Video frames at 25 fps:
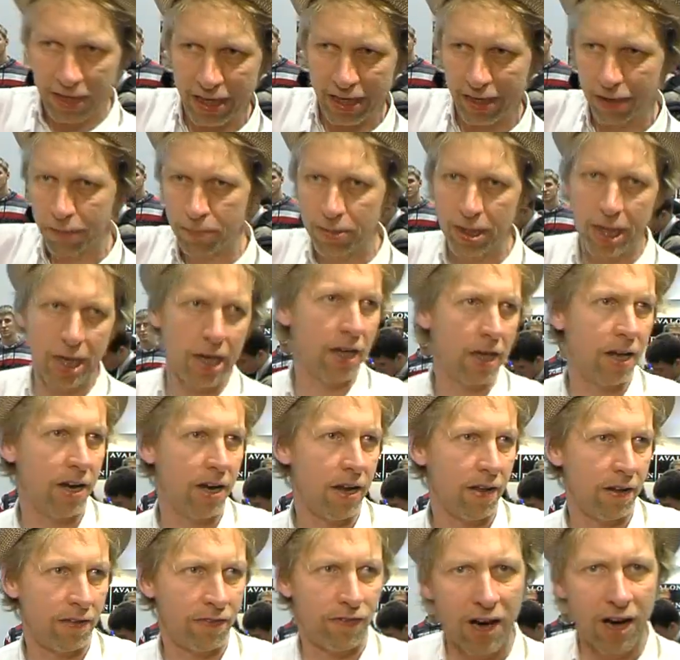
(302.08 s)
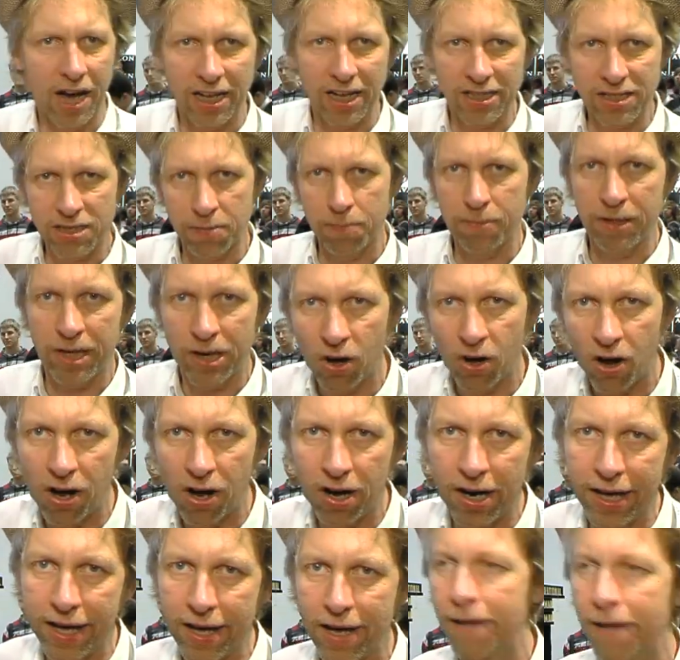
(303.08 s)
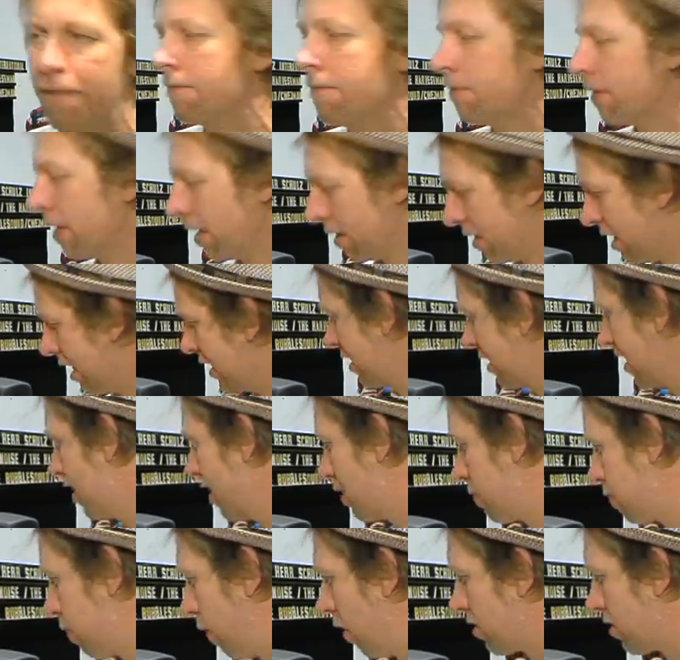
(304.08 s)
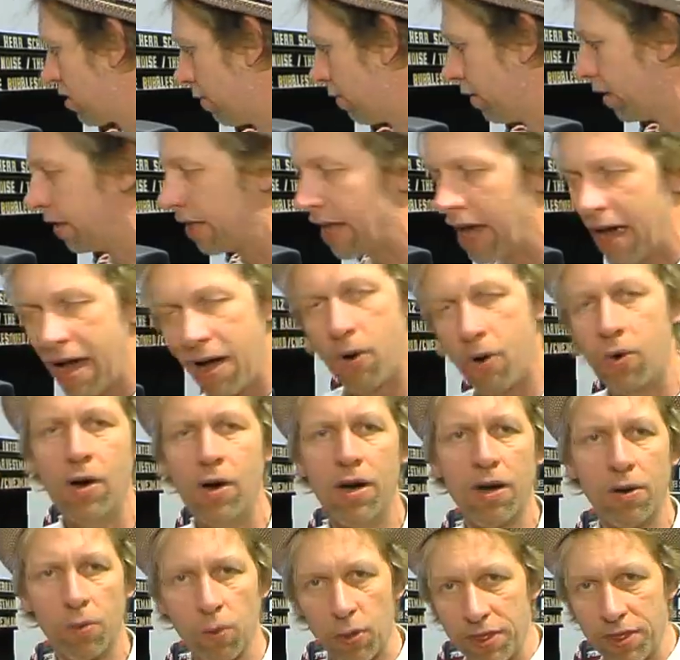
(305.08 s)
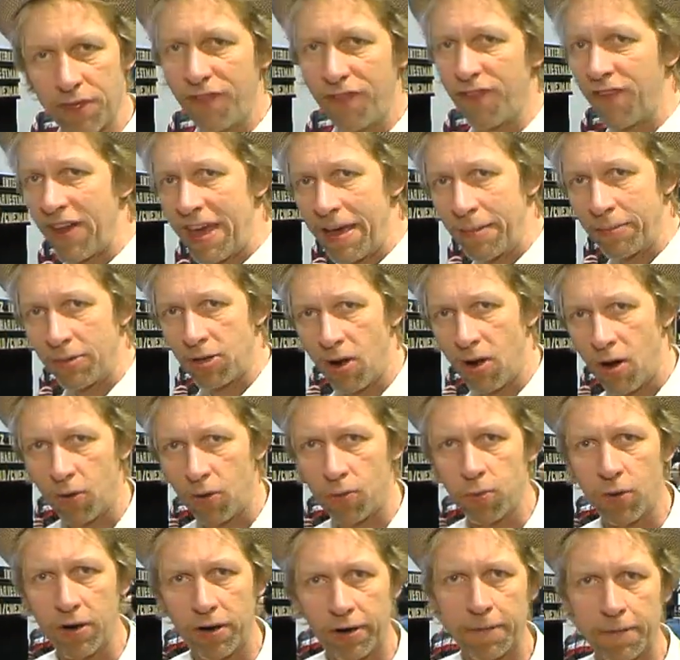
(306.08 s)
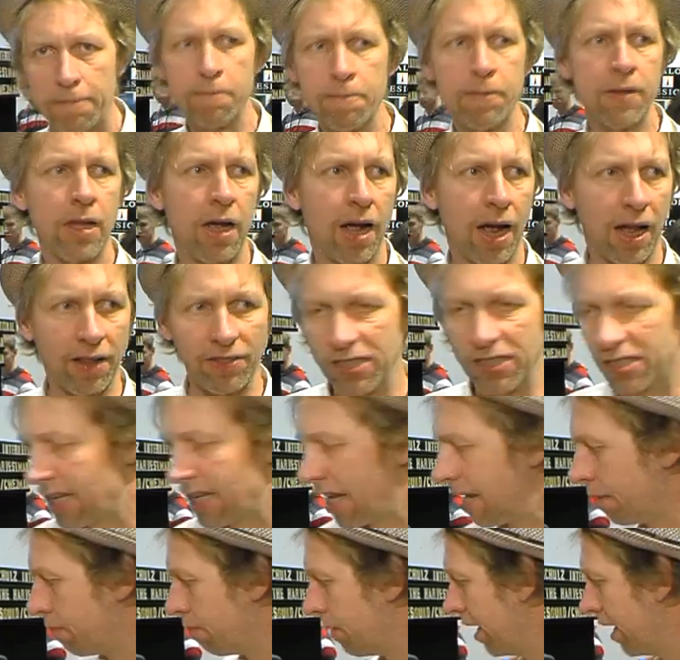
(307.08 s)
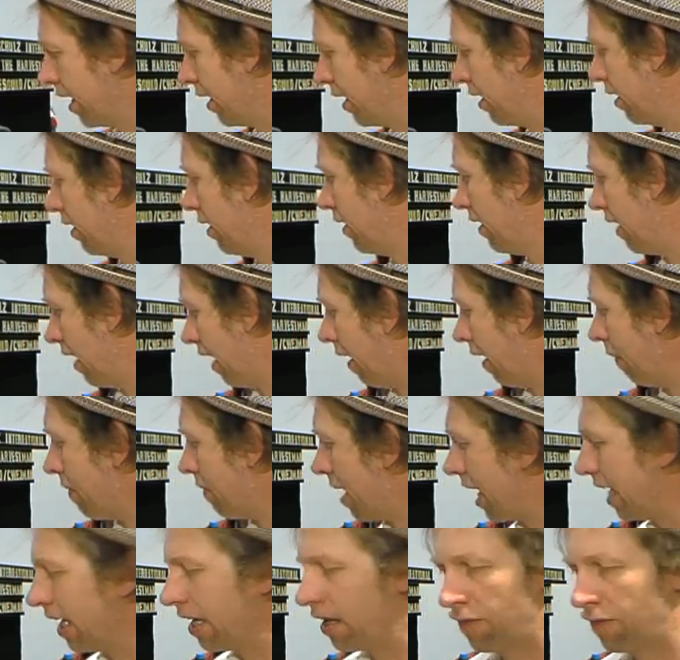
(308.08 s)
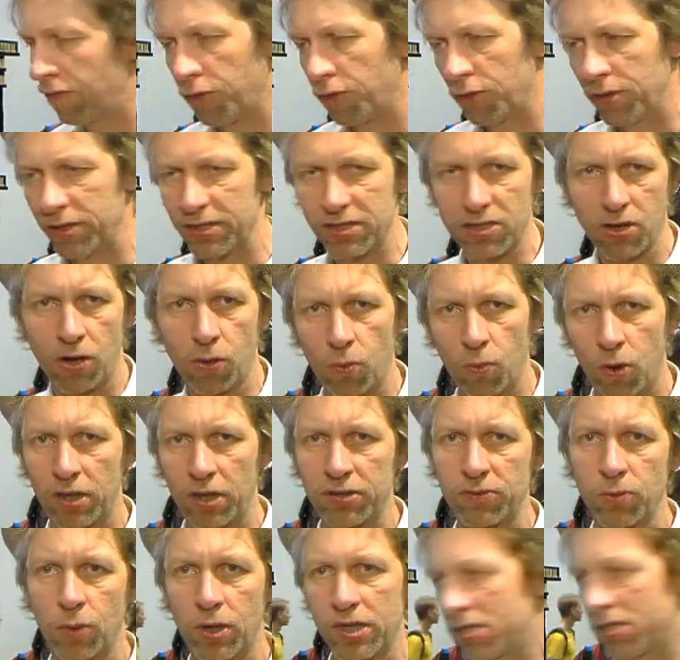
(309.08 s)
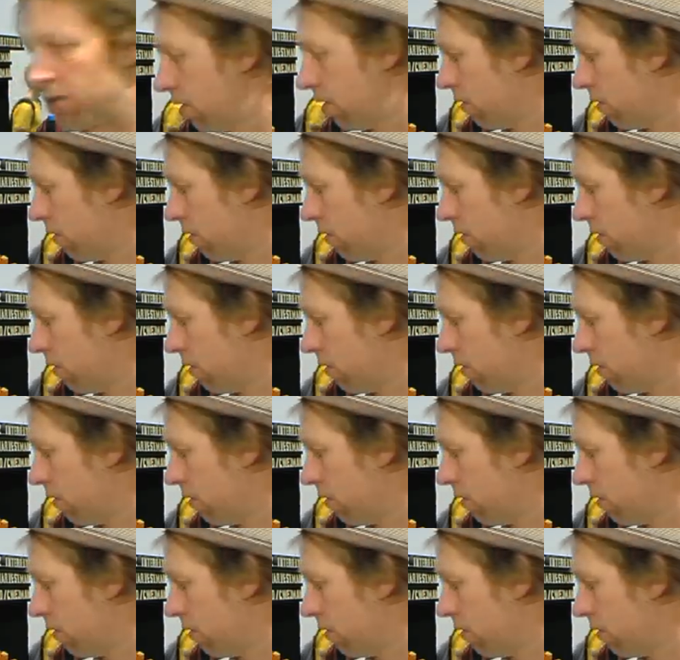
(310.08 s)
being a bit in advance, a bit earlier, This is possible now with the flame clockwork, and this had been many influence on what was